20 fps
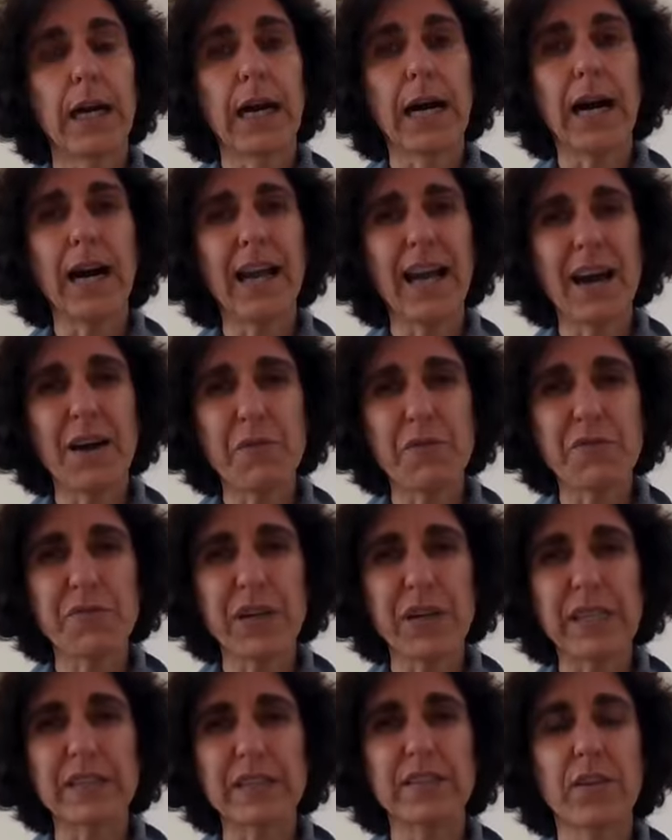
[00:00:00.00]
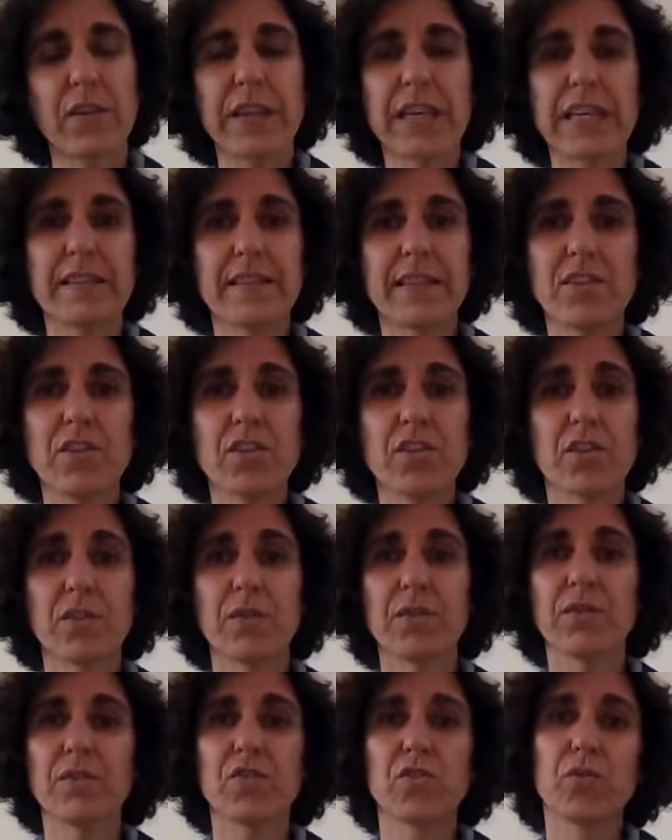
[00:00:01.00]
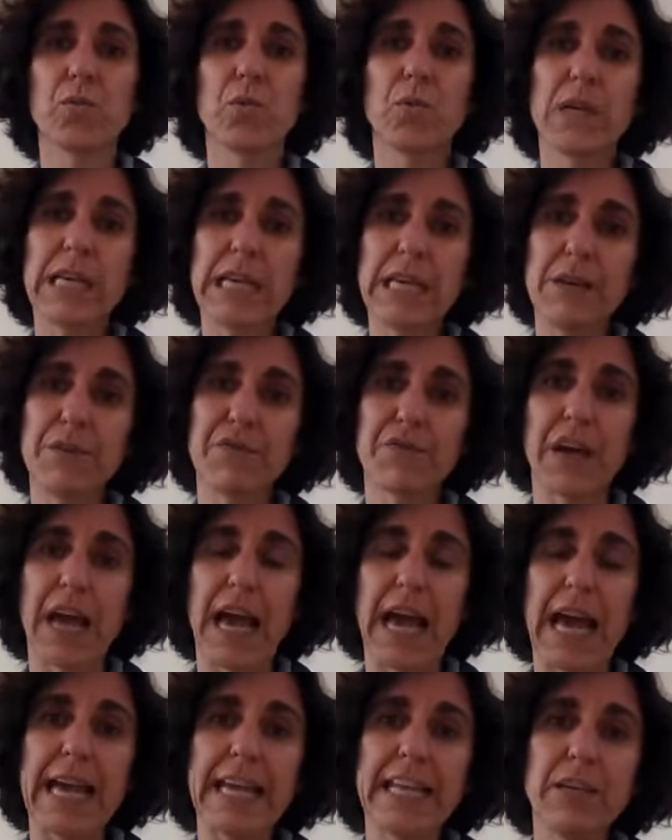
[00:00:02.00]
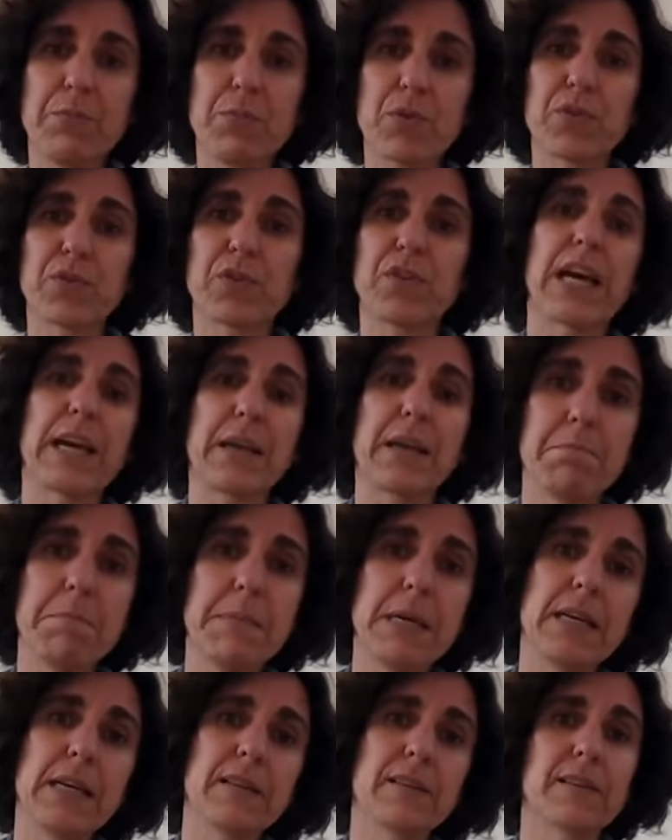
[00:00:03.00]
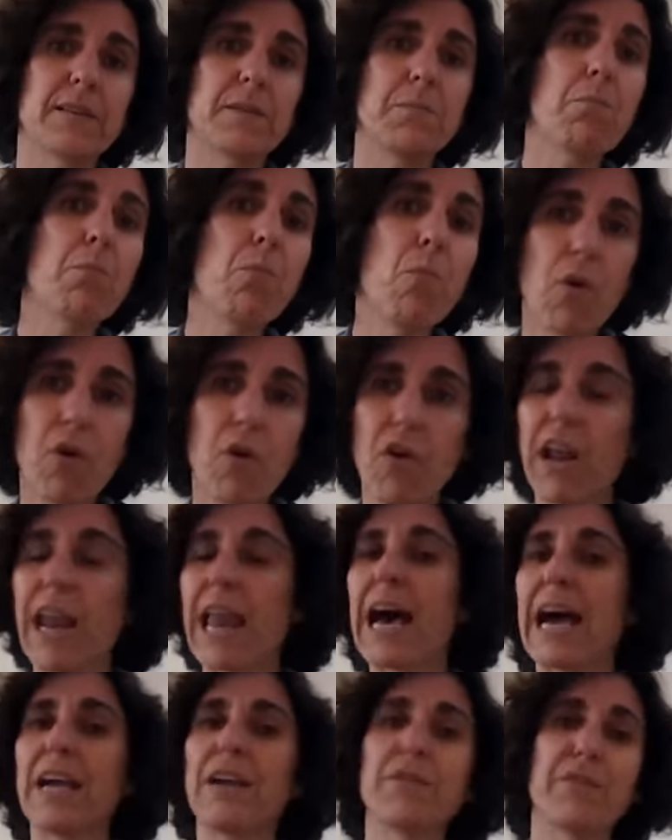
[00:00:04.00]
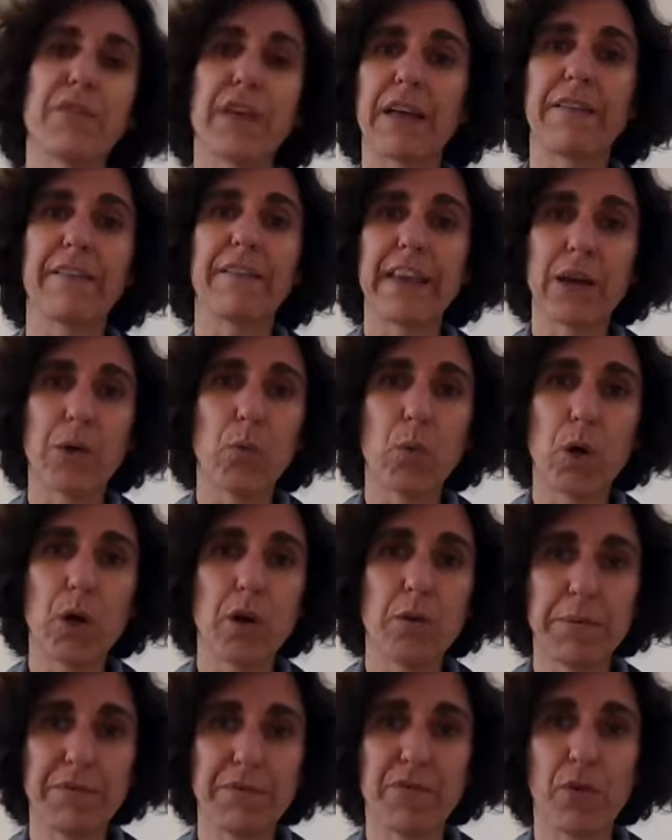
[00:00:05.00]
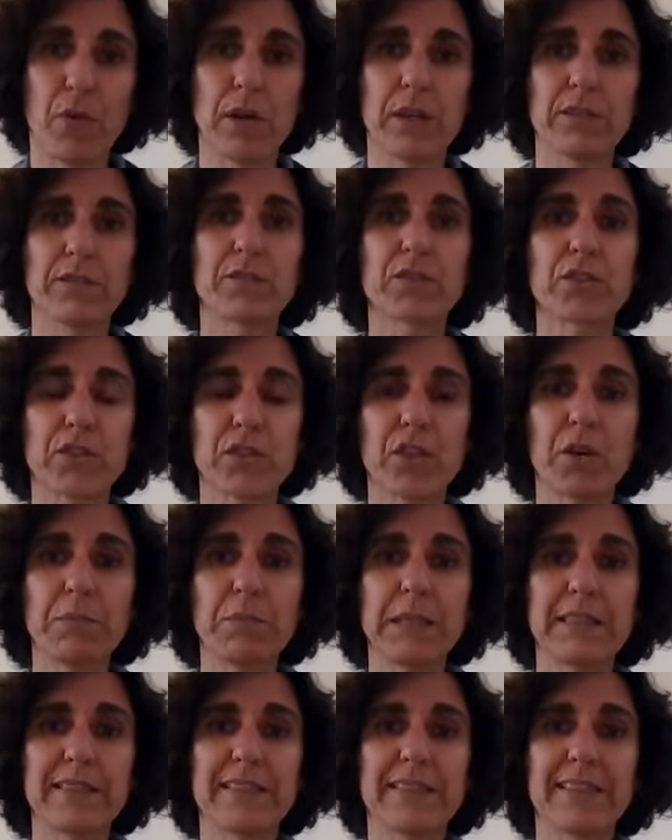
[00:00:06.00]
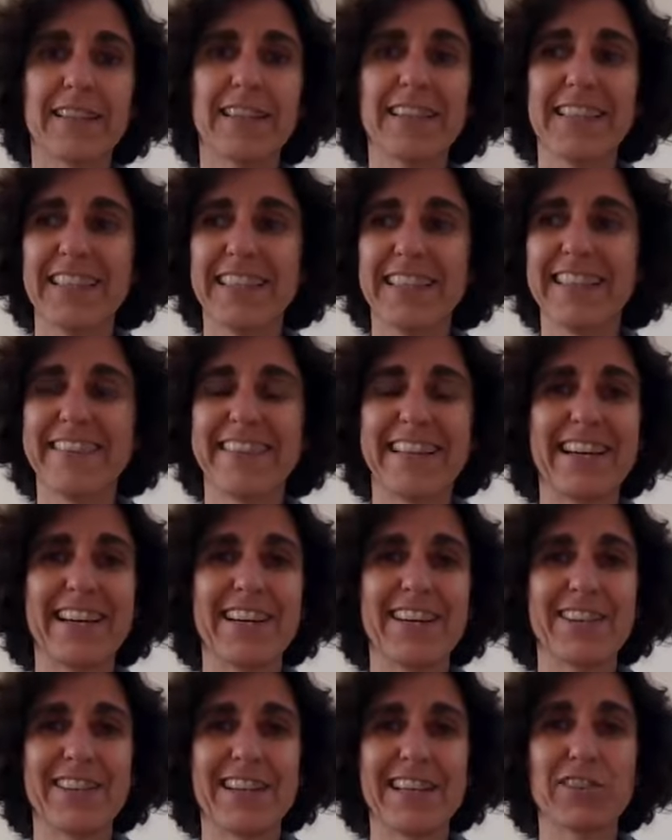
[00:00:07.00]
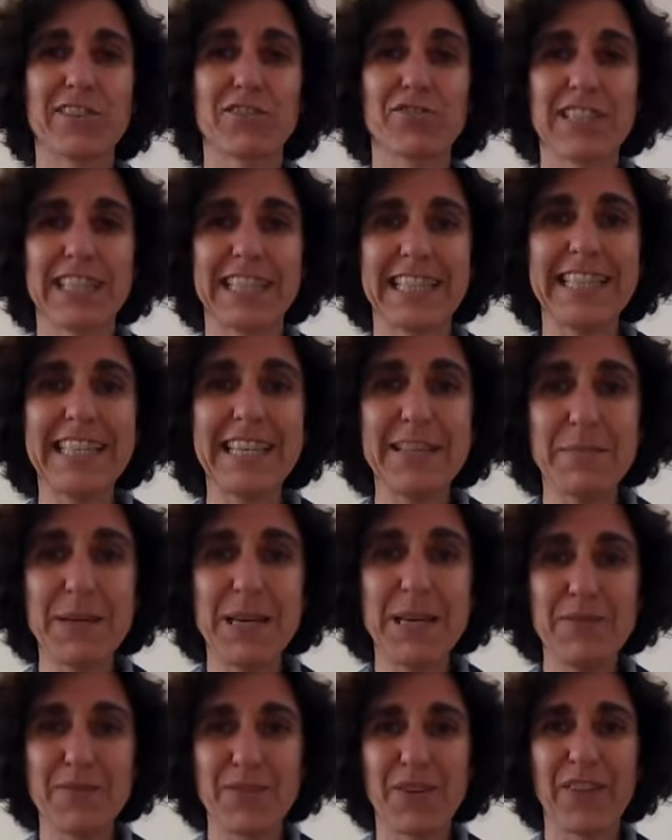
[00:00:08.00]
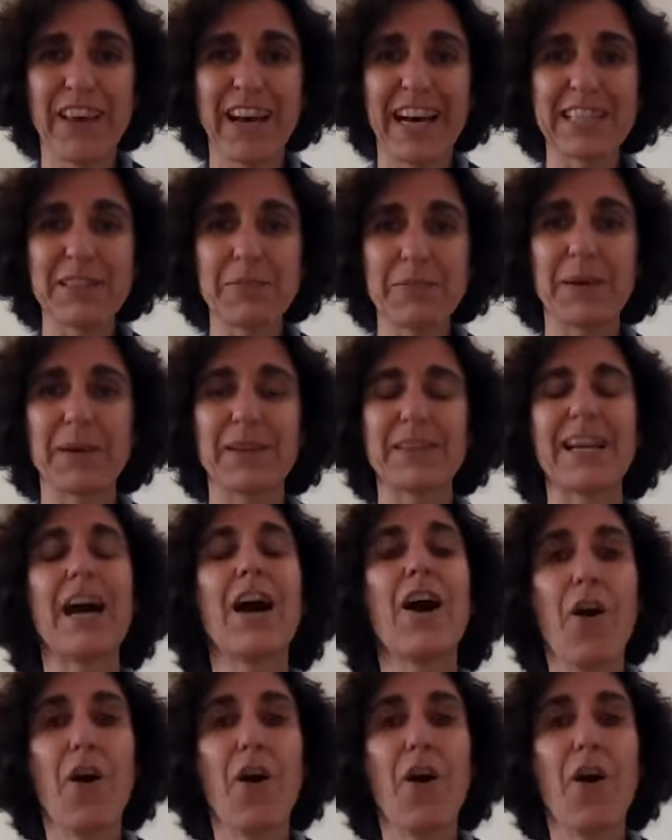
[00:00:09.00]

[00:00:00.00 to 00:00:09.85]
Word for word: I have also the intention to leave any person I meet more alive than they were before. And for some, it's they don't really need me for that, but